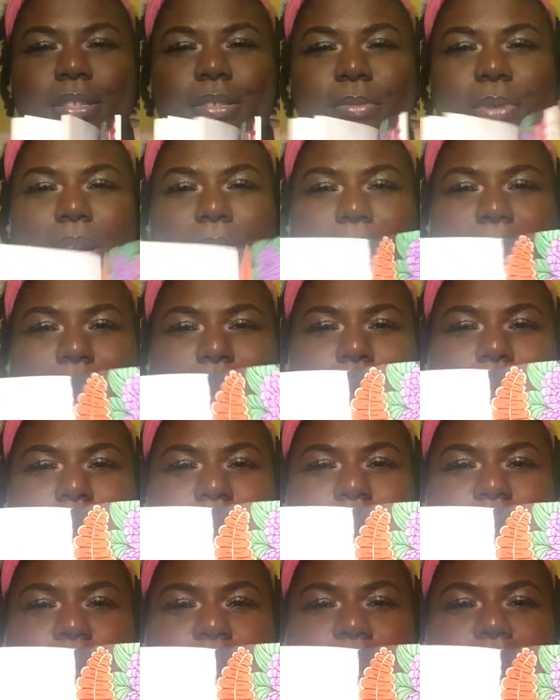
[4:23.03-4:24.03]
one I made.
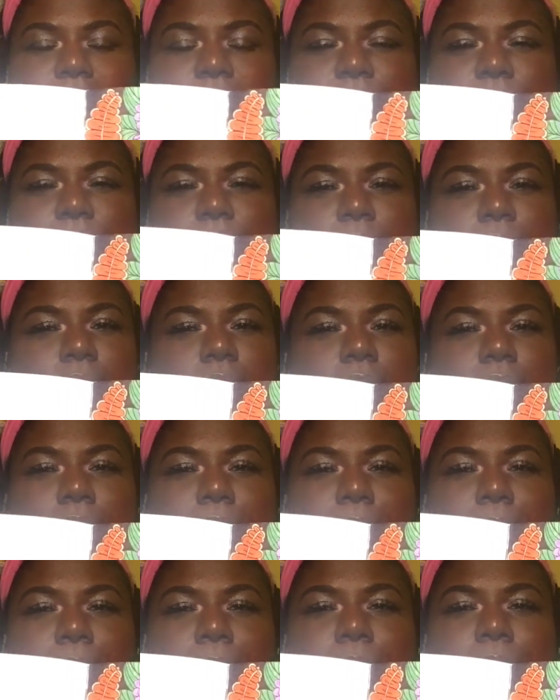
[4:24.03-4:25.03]
So many different
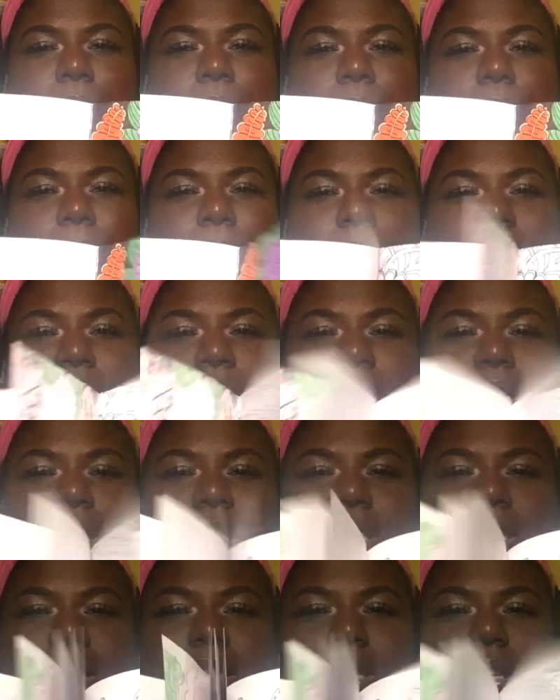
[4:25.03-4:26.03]

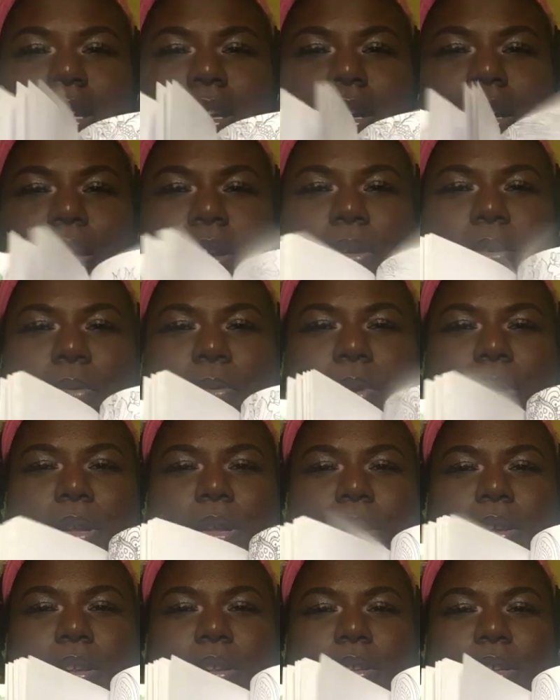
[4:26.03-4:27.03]
pages where
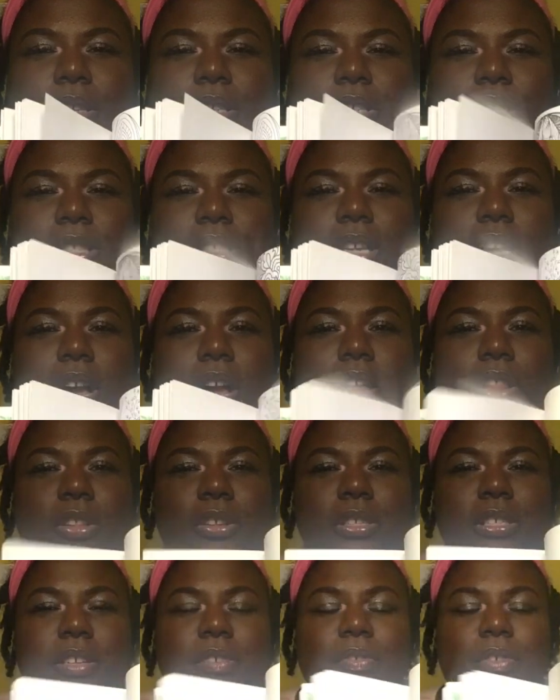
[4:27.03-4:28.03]
you can just color
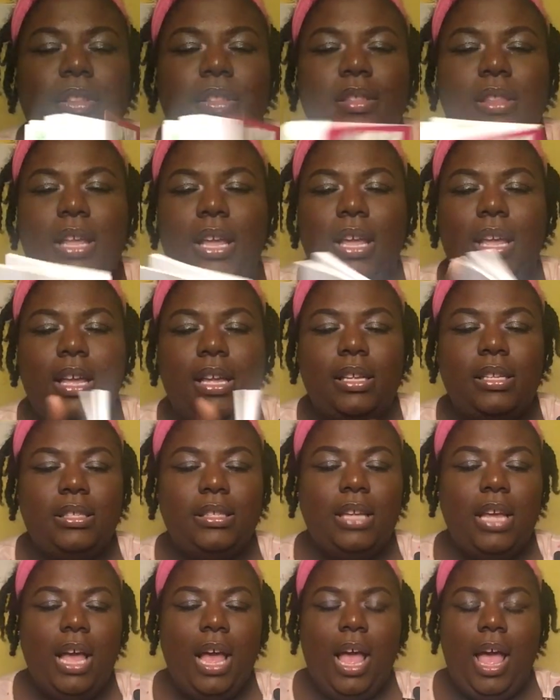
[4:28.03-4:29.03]
different things.
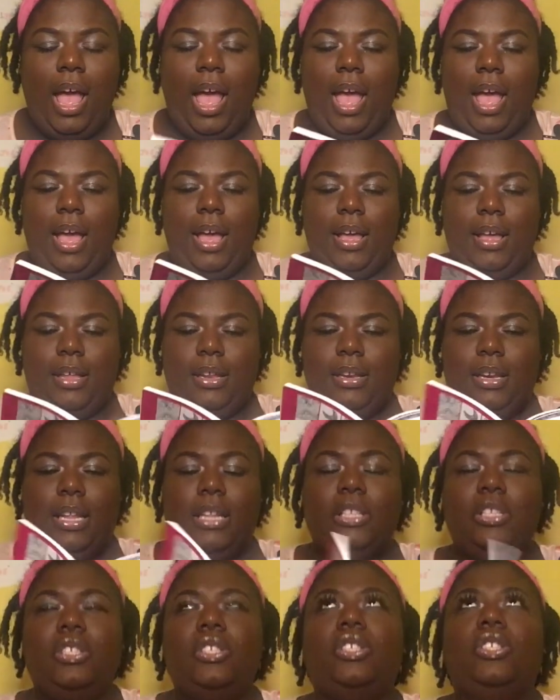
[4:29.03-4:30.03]
And
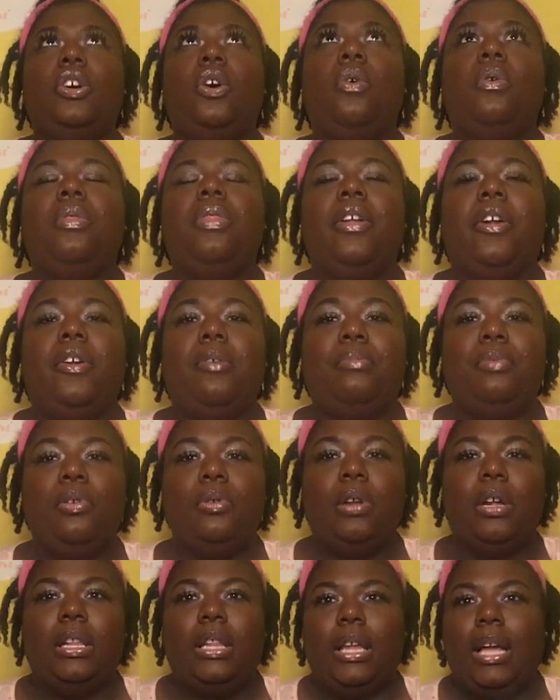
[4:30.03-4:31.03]
it's so
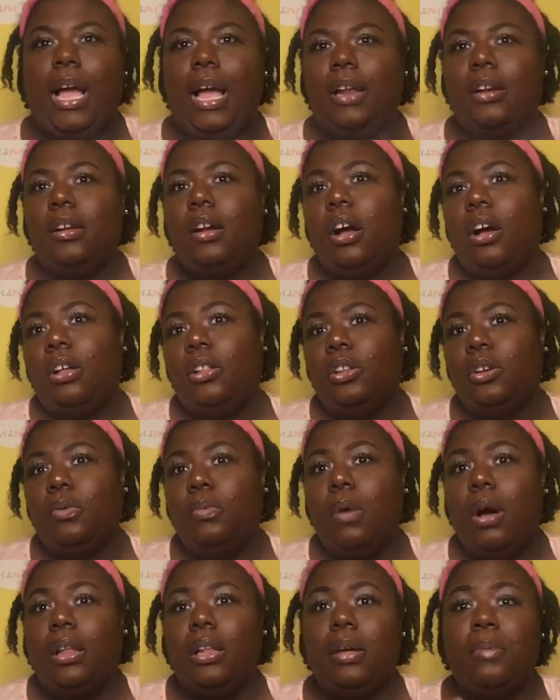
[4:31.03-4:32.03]
therapeutic. Like I color
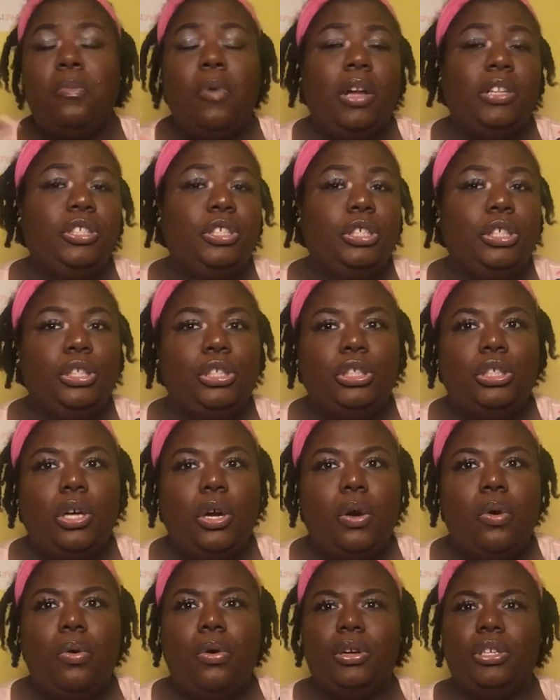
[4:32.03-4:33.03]
while I'm watching a
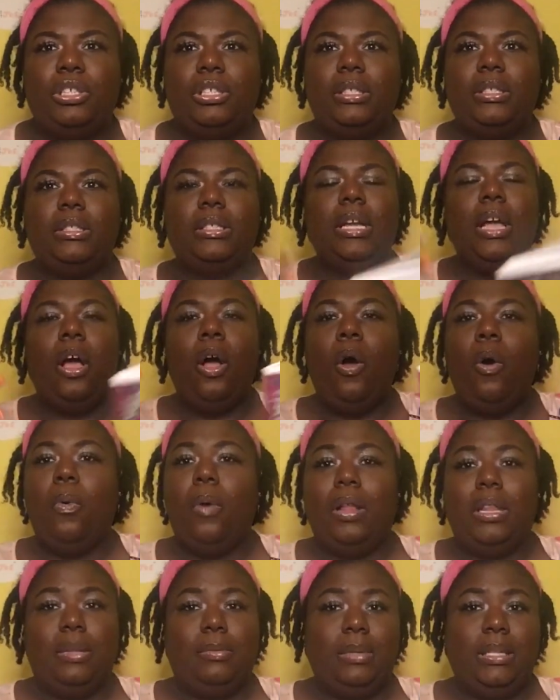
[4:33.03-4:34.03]
show or just
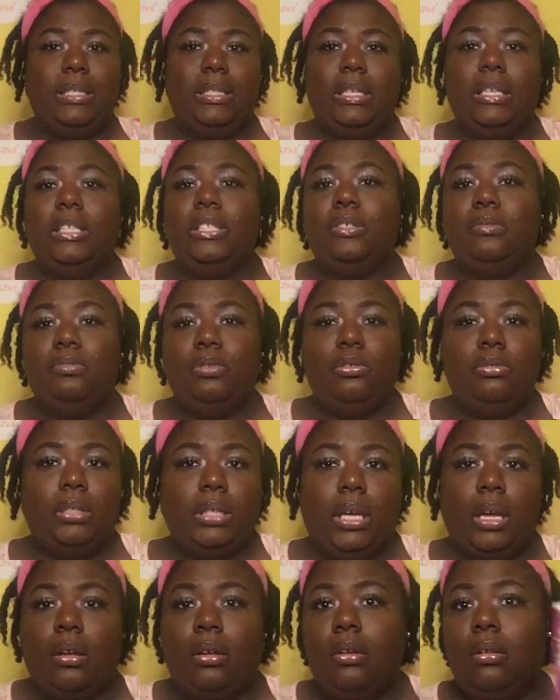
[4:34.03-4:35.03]
while I'm listening to
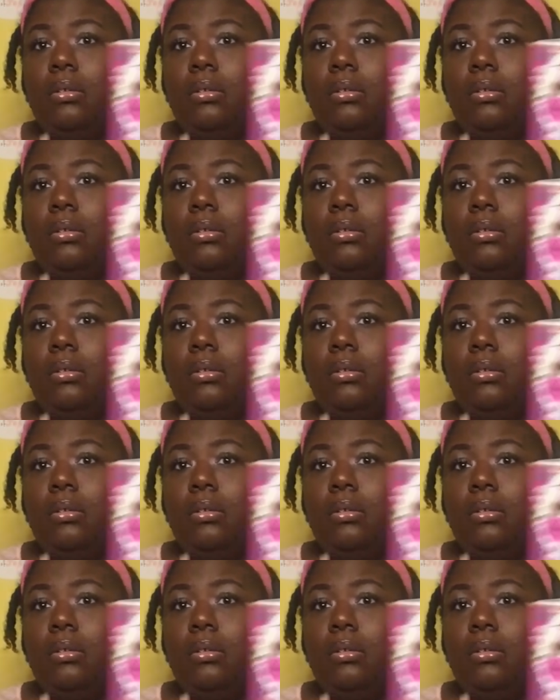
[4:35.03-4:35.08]
music.